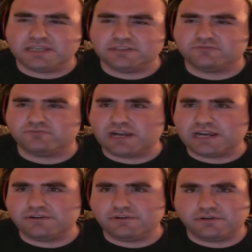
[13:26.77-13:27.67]
He is
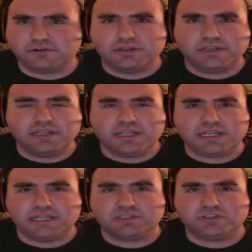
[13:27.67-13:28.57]
Reiner,
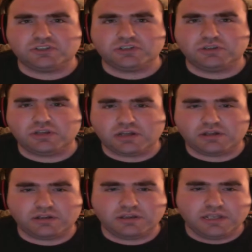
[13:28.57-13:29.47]
he is
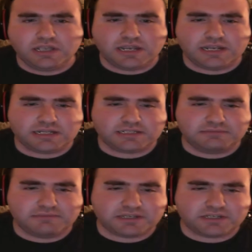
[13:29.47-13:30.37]
Jalal, and not
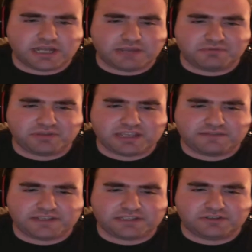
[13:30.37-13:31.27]
to mention, I
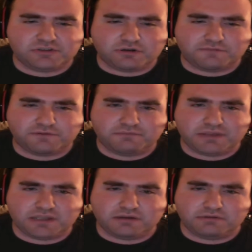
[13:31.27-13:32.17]
believe he's
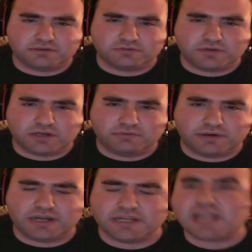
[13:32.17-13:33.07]
Doflamingo as
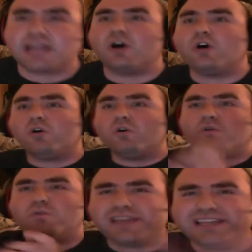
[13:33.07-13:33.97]
well, right? Yeah,
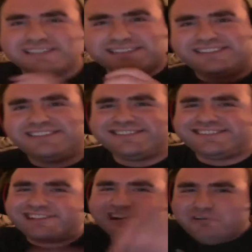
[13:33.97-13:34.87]
oh, he's
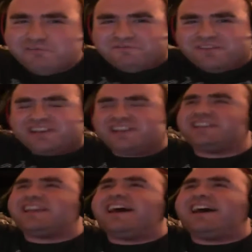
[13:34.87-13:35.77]

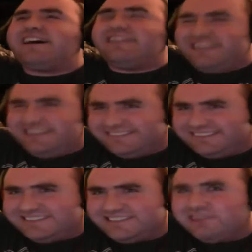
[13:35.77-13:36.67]
Dofi! Yeah, he's
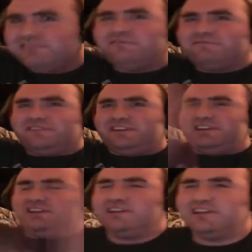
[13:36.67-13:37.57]

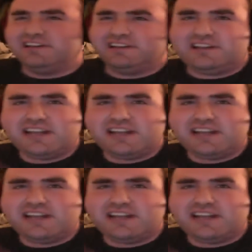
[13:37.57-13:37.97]
Dofi!